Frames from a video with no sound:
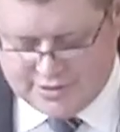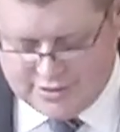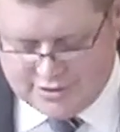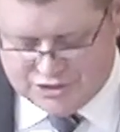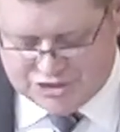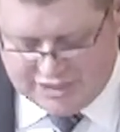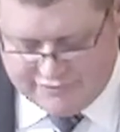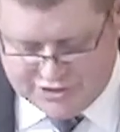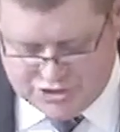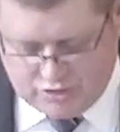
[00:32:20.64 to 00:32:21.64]
shall
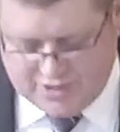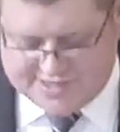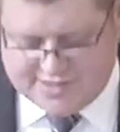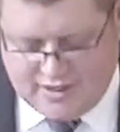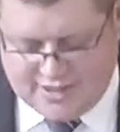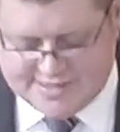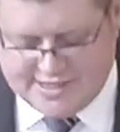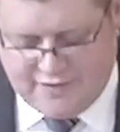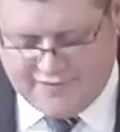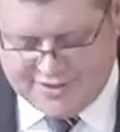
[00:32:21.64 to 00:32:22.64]
rejoice in thy
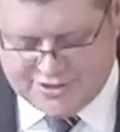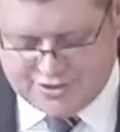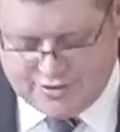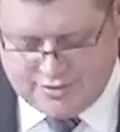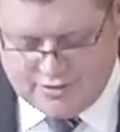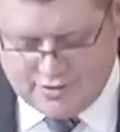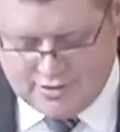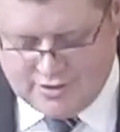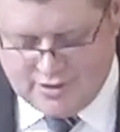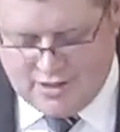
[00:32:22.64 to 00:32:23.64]
salvation.
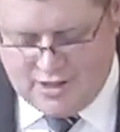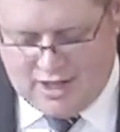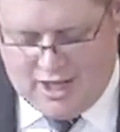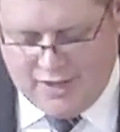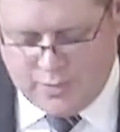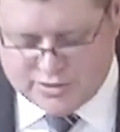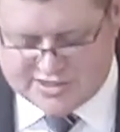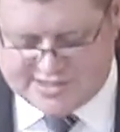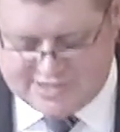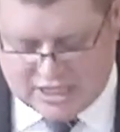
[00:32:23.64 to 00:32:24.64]
I will
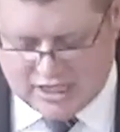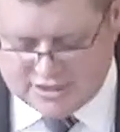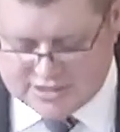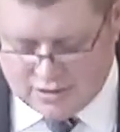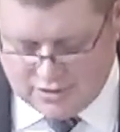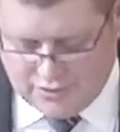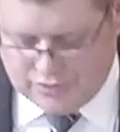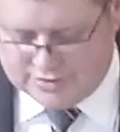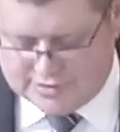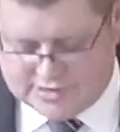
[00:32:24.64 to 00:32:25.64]
sing unto the
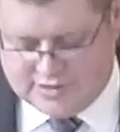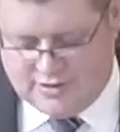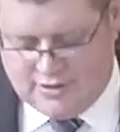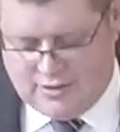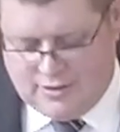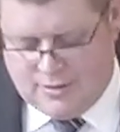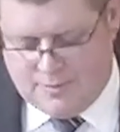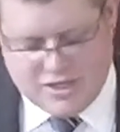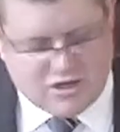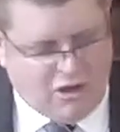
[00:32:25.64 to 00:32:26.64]
Lord,
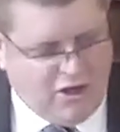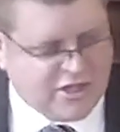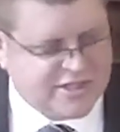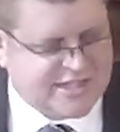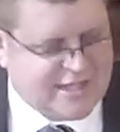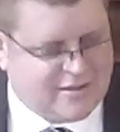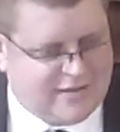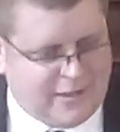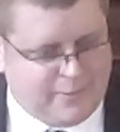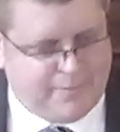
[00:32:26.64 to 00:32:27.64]
because he hath
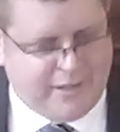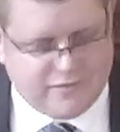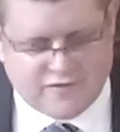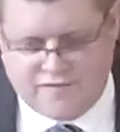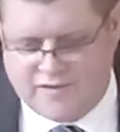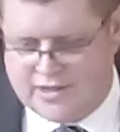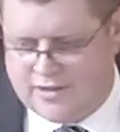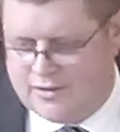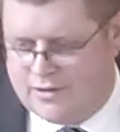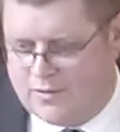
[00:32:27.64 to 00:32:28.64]
dealt bountifully
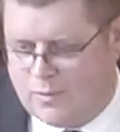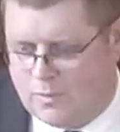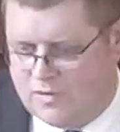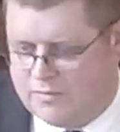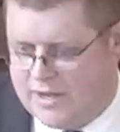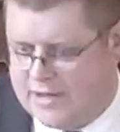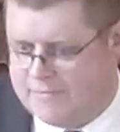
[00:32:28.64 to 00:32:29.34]
with me.